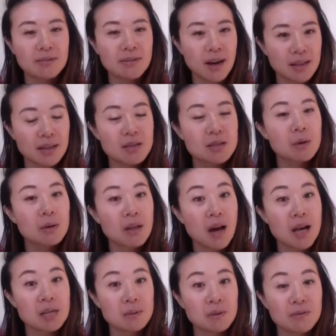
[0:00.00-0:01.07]
fine, let's go to the
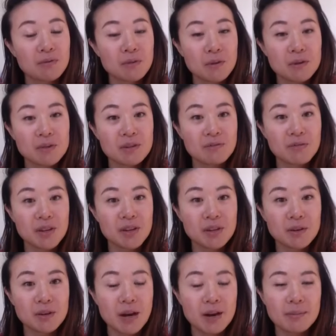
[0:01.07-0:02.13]
hospital first and figure
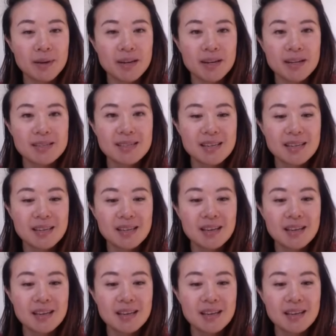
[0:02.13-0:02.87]
you out, because